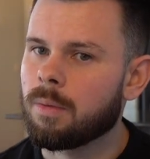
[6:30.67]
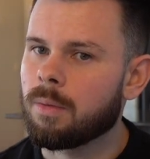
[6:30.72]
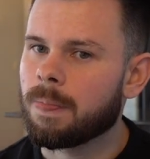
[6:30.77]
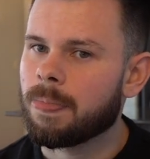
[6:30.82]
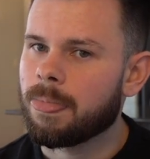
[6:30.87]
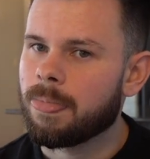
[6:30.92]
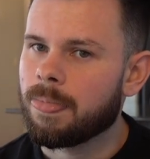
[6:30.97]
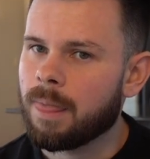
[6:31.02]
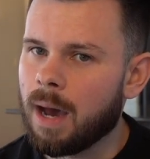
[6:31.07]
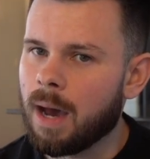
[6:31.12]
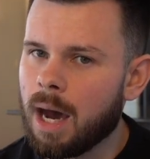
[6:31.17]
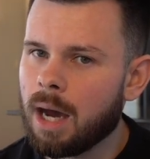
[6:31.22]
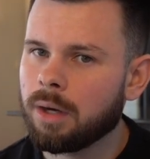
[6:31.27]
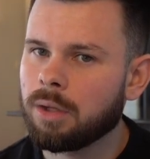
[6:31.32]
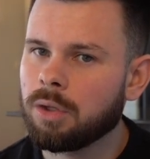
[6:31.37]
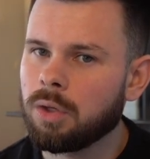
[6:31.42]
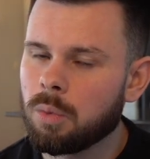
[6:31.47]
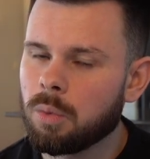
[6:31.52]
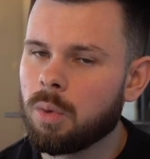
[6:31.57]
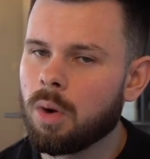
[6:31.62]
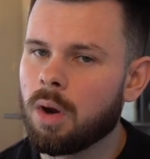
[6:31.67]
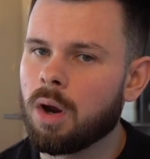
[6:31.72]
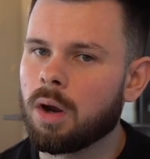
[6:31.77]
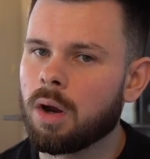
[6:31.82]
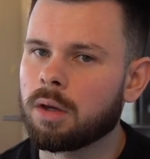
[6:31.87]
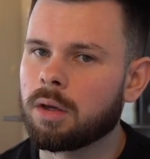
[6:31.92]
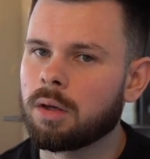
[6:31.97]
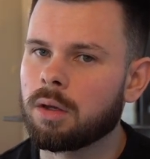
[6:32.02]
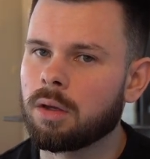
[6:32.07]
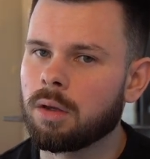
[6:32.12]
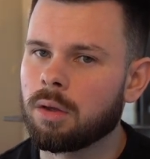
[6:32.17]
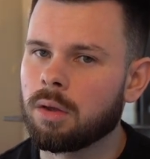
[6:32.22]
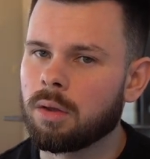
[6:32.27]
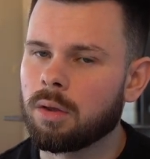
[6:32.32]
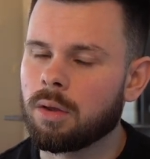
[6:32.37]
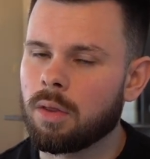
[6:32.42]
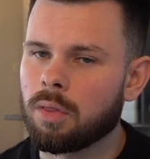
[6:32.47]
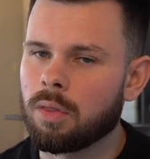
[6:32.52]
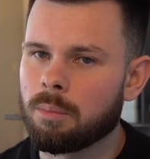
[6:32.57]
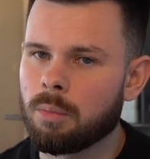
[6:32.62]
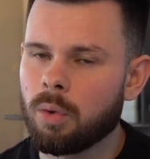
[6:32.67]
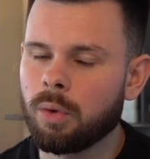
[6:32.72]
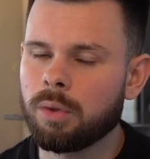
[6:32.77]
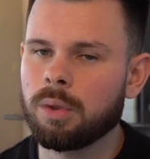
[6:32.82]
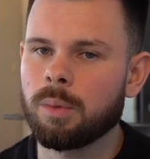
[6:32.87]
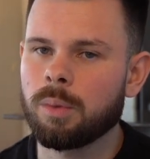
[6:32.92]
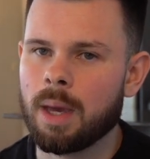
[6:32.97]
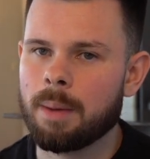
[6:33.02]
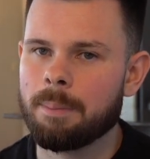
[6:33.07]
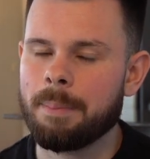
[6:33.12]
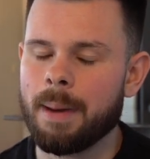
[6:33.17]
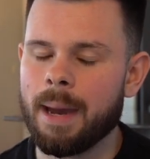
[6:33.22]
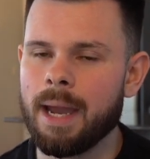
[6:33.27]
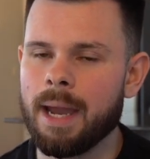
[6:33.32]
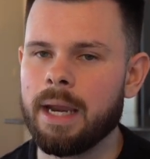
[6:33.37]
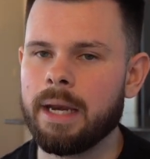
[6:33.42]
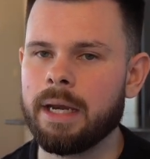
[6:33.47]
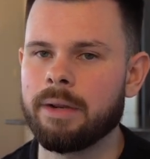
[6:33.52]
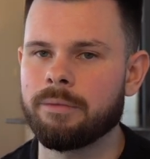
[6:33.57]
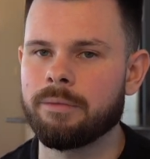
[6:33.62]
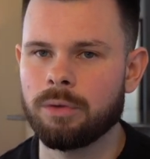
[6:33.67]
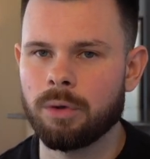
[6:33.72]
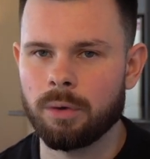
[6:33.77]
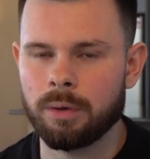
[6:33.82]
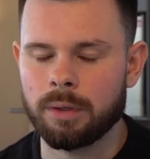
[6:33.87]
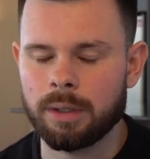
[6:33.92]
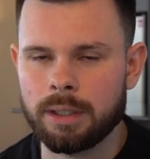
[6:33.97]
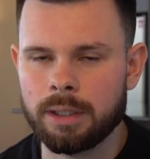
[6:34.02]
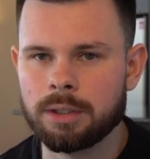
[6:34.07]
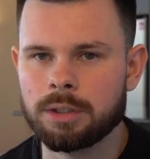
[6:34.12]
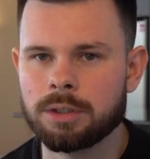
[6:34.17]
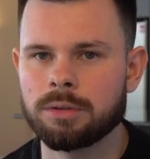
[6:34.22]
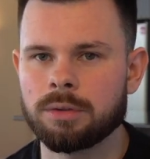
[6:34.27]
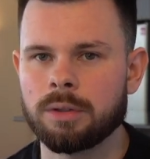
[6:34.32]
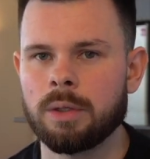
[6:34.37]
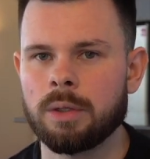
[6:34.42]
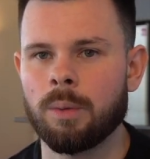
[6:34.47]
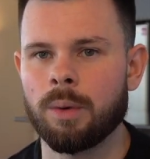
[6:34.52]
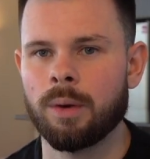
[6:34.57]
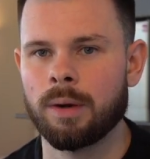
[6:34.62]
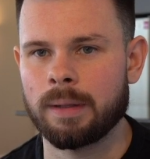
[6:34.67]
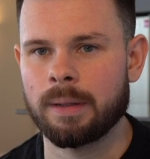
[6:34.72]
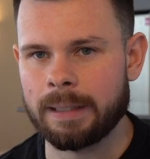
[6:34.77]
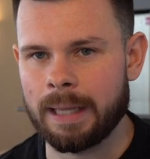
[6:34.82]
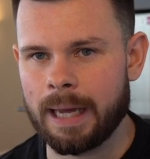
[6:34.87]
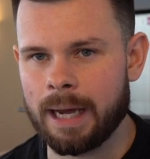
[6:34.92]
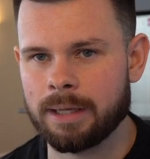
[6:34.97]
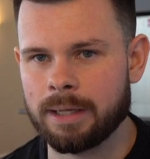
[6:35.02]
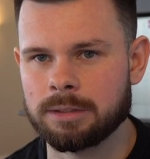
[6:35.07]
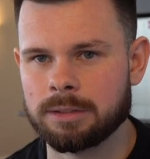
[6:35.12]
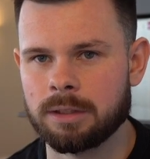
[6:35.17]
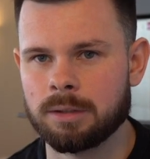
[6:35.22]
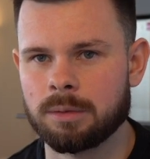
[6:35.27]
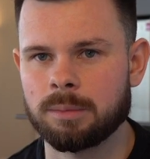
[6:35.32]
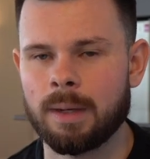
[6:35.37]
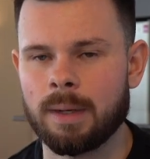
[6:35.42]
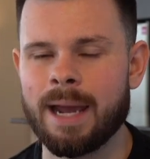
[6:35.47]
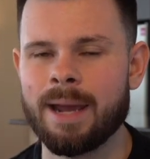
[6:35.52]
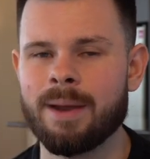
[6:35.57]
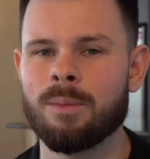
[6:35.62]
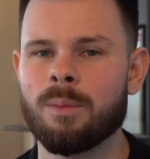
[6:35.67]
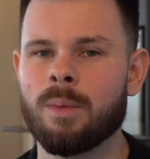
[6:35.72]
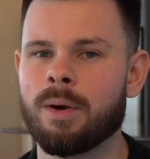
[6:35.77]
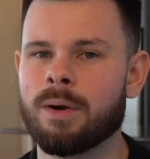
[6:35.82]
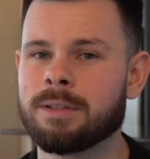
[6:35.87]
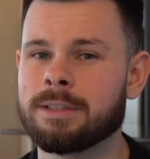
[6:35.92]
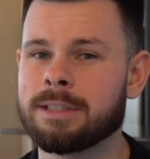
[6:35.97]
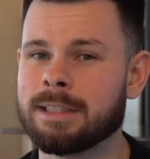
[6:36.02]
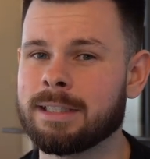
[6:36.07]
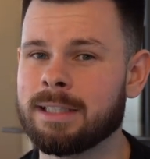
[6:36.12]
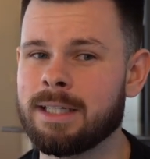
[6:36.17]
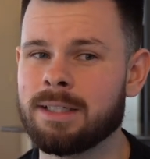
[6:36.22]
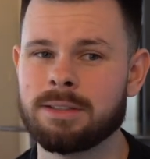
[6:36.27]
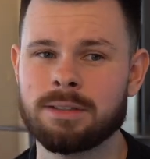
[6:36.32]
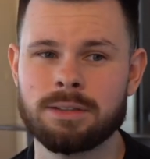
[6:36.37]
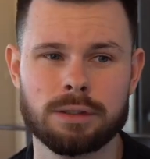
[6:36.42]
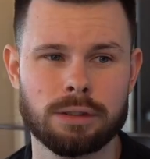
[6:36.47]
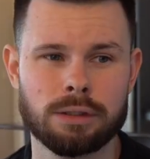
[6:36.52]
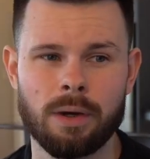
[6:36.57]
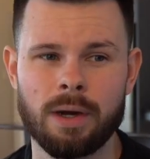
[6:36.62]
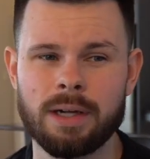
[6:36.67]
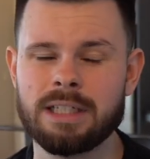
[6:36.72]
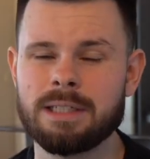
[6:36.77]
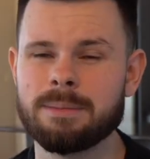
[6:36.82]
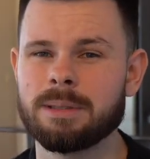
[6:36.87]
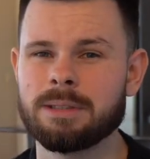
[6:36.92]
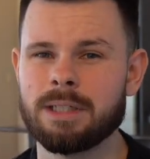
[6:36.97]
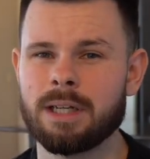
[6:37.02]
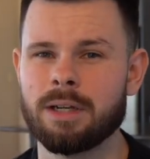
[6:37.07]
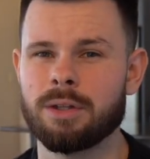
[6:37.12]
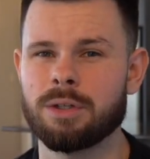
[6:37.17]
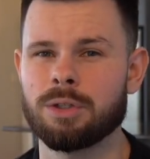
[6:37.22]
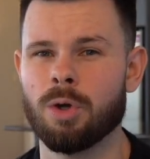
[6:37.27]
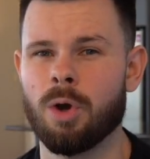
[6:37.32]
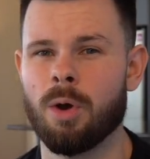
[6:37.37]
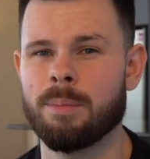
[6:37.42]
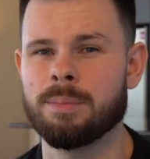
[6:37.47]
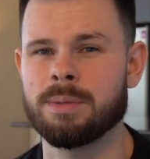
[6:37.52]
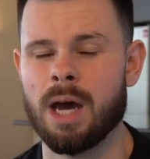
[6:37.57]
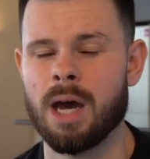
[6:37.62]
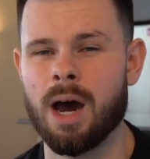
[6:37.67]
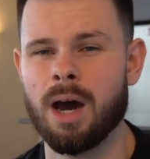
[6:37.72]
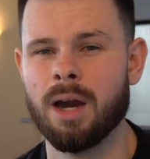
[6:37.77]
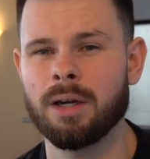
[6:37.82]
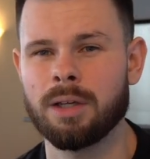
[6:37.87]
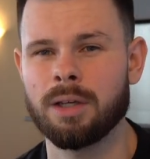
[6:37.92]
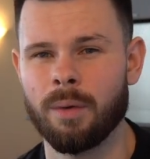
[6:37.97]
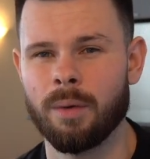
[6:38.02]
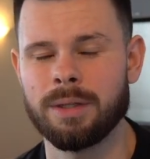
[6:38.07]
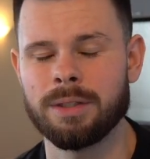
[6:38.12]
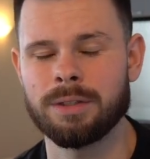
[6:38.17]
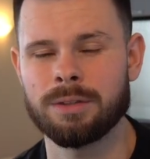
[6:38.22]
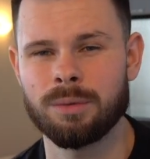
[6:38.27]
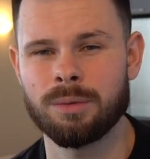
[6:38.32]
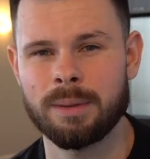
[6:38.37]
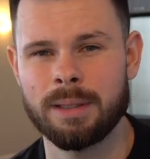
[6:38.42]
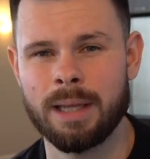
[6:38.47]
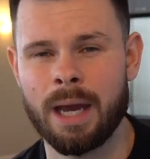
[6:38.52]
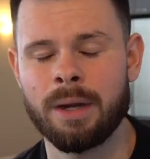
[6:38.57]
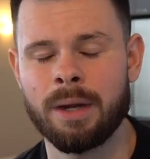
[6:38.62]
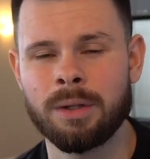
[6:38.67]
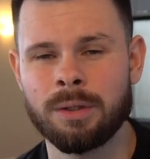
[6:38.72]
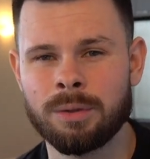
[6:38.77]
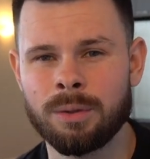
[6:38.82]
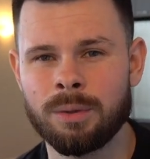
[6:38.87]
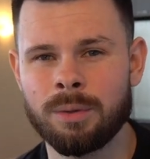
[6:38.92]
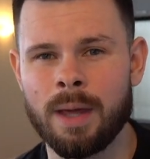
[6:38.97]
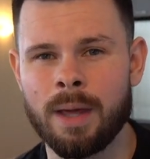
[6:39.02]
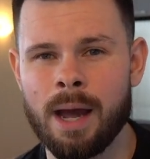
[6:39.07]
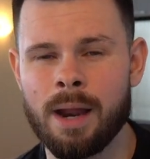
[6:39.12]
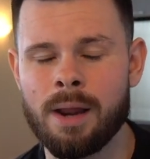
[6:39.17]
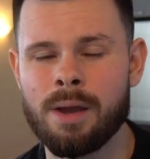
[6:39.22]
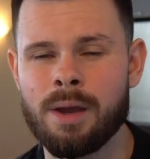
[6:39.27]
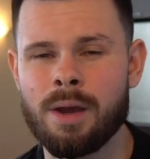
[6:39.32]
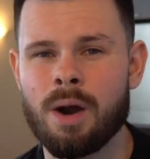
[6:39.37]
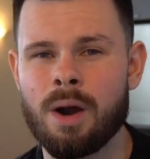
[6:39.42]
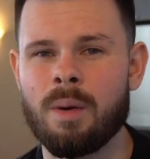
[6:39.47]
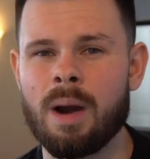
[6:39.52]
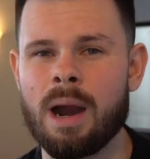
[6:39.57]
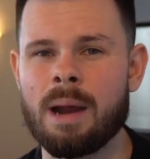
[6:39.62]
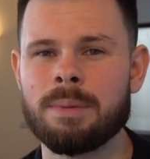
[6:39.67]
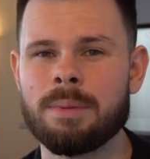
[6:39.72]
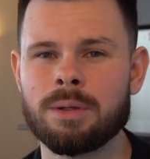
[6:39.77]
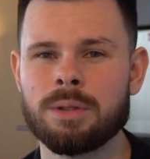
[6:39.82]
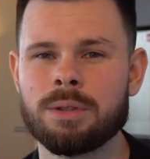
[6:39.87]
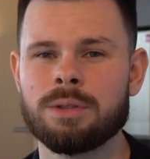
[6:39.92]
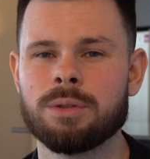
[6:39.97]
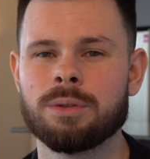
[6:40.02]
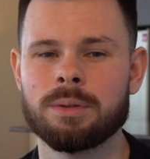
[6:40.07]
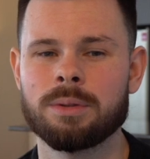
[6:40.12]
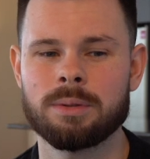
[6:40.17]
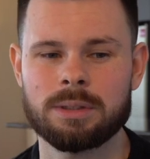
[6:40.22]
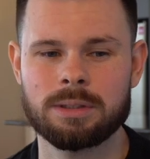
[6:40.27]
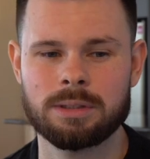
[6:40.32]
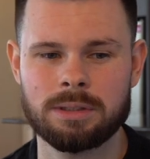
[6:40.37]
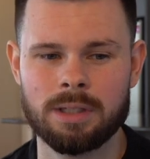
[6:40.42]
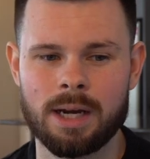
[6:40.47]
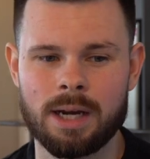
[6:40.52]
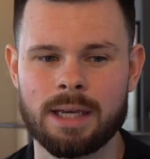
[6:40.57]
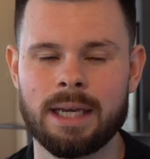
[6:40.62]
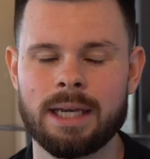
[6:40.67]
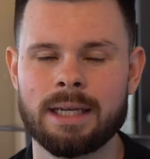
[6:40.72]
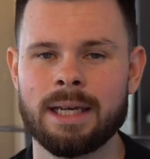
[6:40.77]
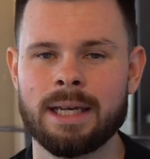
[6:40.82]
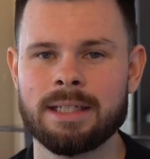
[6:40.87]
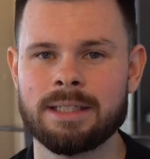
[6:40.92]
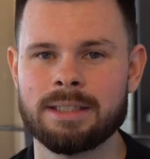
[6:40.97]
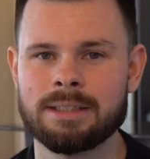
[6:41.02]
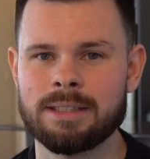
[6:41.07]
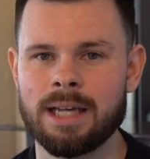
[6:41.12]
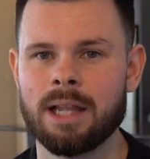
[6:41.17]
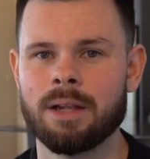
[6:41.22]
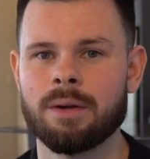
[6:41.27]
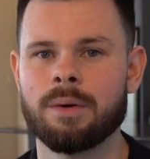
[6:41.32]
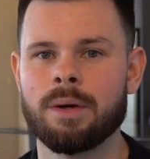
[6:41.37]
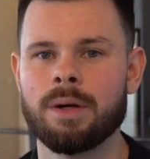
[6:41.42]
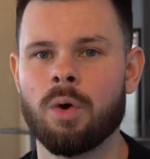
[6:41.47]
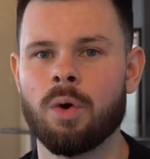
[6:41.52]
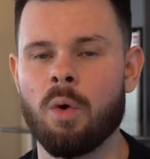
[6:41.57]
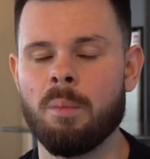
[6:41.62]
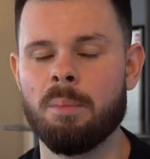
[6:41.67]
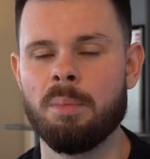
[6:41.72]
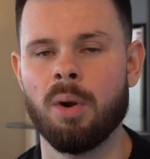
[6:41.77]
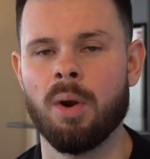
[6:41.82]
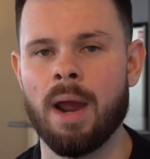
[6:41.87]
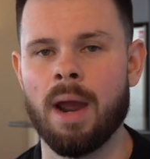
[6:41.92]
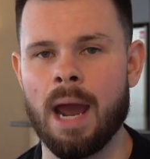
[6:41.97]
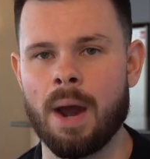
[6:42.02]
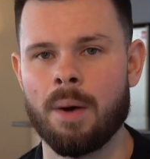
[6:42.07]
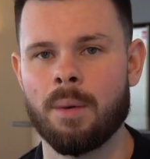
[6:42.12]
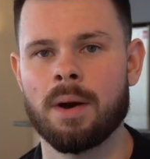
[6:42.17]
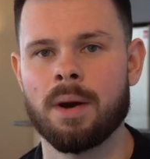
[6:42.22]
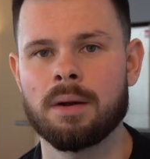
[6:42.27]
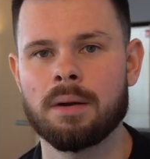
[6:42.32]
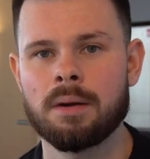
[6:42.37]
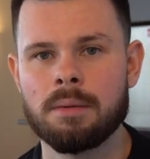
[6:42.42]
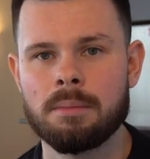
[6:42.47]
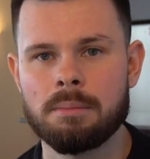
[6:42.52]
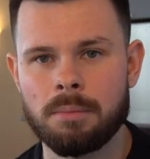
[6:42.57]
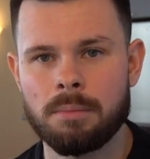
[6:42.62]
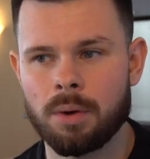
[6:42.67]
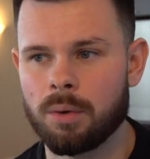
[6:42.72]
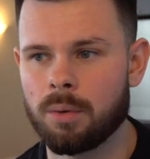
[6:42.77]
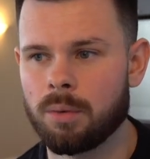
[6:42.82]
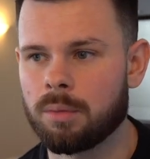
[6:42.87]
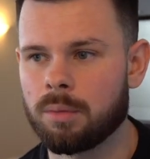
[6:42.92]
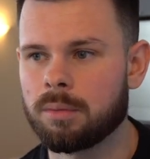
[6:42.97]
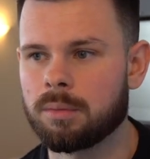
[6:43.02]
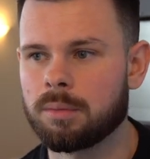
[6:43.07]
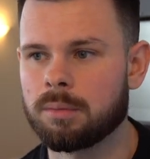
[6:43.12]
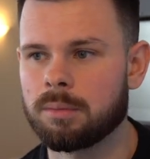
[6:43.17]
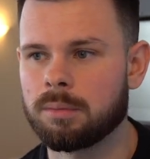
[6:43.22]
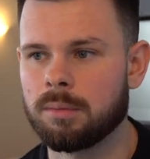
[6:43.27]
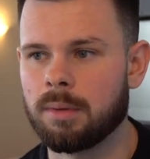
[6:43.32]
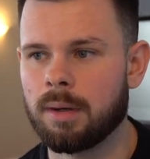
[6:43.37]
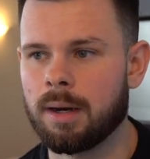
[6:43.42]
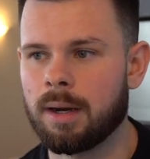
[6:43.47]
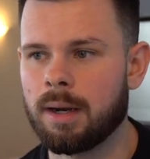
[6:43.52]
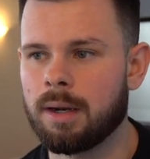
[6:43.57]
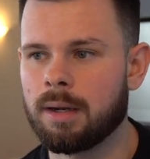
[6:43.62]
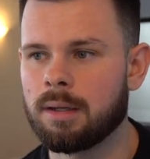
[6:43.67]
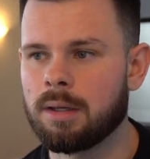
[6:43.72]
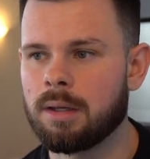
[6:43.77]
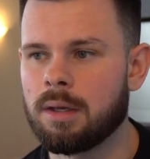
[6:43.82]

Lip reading: The harder you work, the more you get paid if you're in an industry where it allows it, right? Whereas at least 90% of the jobs aren't going to allow you to do that, right? Because you're stuck in a salary or per hour model, right?